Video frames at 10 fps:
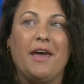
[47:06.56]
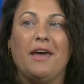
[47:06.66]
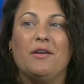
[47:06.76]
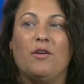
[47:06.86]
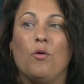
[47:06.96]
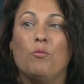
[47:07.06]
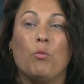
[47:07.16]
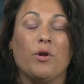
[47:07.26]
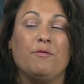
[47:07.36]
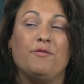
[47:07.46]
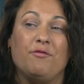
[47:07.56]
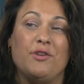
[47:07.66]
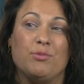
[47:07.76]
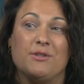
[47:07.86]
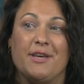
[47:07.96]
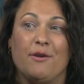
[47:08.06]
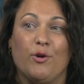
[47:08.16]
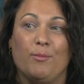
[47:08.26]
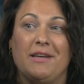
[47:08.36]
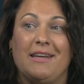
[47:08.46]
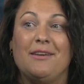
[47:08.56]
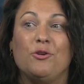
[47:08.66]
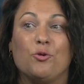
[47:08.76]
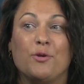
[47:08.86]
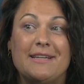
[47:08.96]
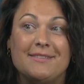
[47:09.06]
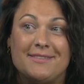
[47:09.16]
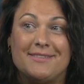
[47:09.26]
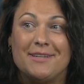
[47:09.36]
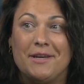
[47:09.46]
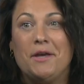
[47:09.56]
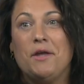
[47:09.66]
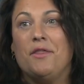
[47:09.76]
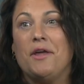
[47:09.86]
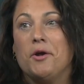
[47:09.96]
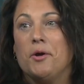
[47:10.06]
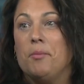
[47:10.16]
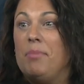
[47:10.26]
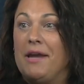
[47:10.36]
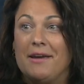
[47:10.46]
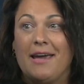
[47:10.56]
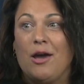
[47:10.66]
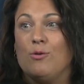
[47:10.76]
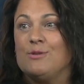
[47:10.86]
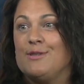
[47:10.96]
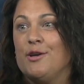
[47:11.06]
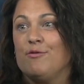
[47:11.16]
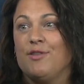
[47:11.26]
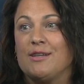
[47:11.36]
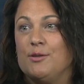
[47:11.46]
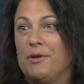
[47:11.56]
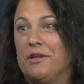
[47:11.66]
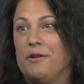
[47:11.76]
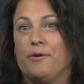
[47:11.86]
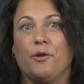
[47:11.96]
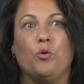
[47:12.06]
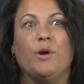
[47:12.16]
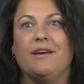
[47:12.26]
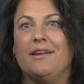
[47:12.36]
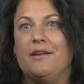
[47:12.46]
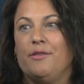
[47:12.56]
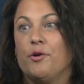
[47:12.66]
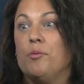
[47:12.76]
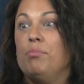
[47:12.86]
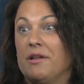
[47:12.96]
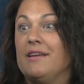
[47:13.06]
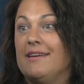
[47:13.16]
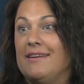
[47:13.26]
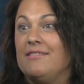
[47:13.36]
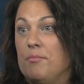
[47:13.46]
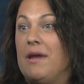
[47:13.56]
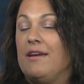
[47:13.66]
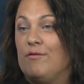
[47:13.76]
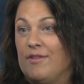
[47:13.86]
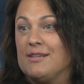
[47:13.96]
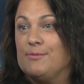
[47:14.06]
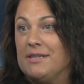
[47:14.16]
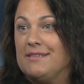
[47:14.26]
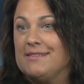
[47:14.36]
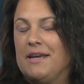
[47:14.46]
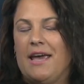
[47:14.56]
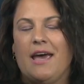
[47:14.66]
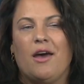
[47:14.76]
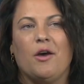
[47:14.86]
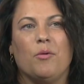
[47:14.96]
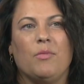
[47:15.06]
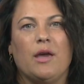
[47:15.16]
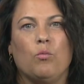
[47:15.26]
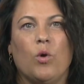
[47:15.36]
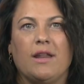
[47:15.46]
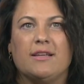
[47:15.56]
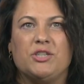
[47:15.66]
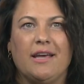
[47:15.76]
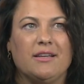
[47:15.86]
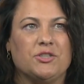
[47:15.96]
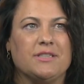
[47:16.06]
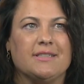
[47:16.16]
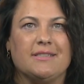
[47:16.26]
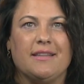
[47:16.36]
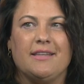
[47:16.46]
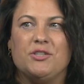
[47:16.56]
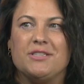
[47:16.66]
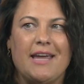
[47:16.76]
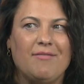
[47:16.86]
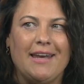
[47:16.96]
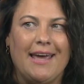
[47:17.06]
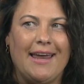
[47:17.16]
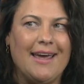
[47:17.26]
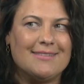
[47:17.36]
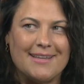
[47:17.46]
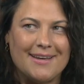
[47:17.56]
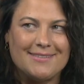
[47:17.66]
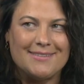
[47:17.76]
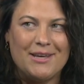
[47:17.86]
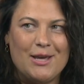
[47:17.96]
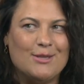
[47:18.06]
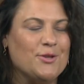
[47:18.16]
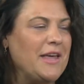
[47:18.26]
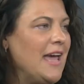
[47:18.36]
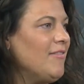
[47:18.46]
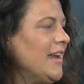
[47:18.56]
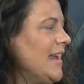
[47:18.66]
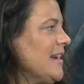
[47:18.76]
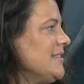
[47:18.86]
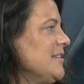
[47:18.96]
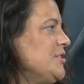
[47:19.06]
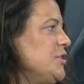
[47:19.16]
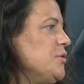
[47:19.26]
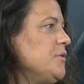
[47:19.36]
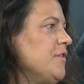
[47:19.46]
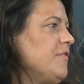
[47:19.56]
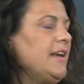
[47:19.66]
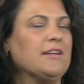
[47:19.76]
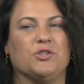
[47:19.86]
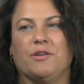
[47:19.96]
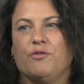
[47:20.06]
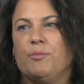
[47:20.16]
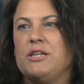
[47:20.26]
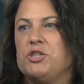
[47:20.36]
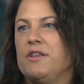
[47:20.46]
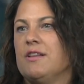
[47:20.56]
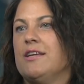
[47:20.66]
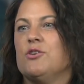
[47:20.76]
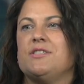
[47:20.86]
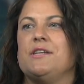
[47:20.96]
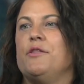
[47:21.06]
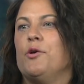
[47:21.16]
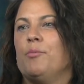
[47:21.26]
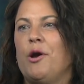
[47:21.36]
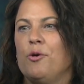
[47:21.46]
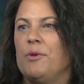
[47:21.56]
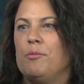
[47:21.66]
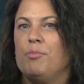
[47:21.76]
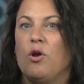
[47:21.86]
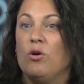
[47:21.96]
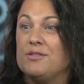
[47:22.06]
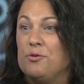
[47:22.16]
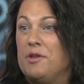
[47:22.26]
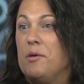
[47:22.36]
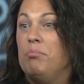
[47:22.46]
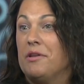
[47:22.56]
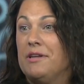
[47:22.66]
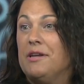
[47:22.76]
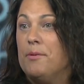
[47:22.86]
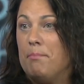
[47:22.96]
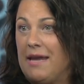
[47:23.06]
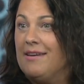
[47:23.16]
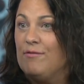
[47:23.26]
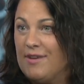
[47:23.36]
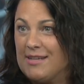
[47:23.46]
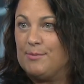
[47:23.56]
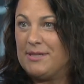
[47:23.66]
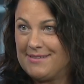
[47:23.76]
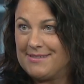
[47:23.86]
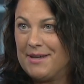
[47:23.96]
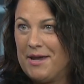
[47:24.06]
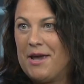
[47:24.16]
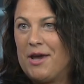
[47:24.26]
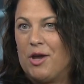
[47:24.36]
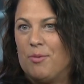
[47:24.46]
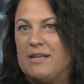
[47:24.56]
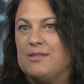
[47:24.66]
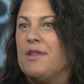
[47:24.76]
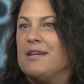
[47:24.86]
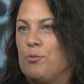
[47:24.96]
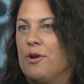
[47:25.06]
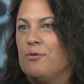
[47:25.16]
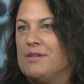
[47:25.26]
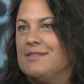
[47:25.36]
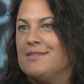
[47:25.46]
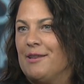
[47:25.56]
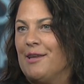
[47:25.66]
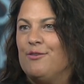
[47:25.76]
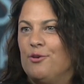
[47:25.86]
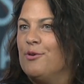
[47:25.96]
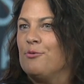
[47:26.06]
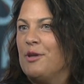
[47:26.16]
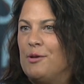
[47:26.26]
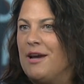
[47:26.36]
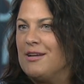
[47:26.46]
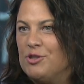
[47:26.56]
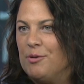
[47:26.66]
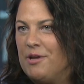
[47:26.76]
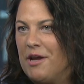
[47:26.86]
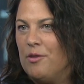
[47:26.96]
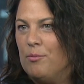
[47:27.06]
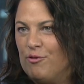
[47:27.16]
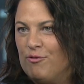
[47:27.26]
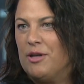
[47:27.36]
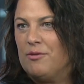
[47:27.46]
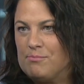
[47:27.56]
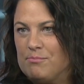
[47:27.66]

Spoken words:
that more than 50% of women increased their bank accounts, their flexibility, their liquidity, their ability to make investments. And one of the challenges is that they just haven't had access. So they haven't had access to the financial information, the literacy, the empowerment, but also the ability to make investments. Mm-hmm. And so that's one of the reasons that Link2 is really passionate behind the movement.